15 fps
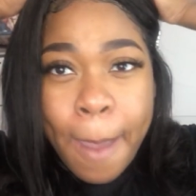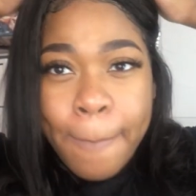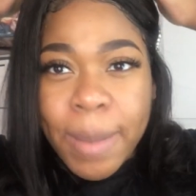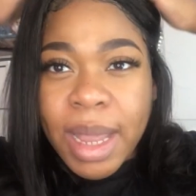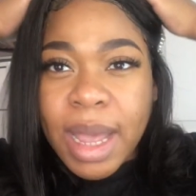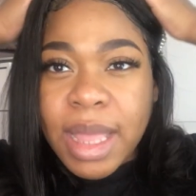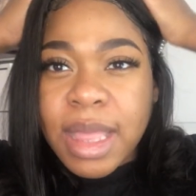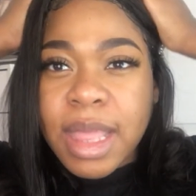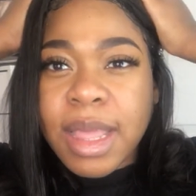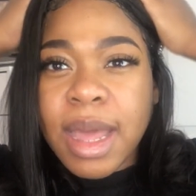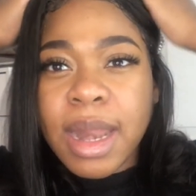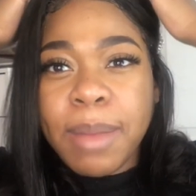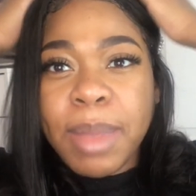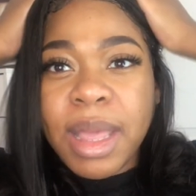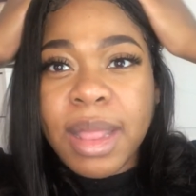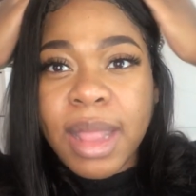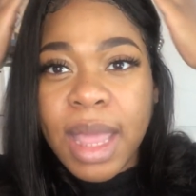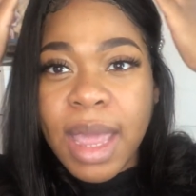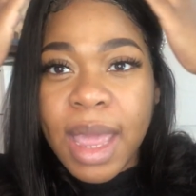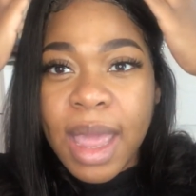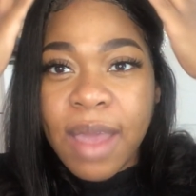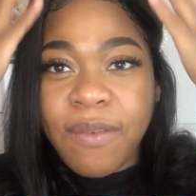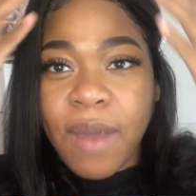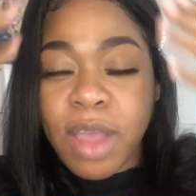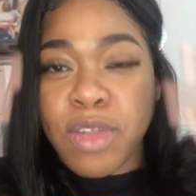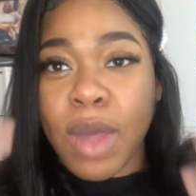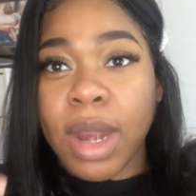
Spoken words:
because it's gonna be thin if I try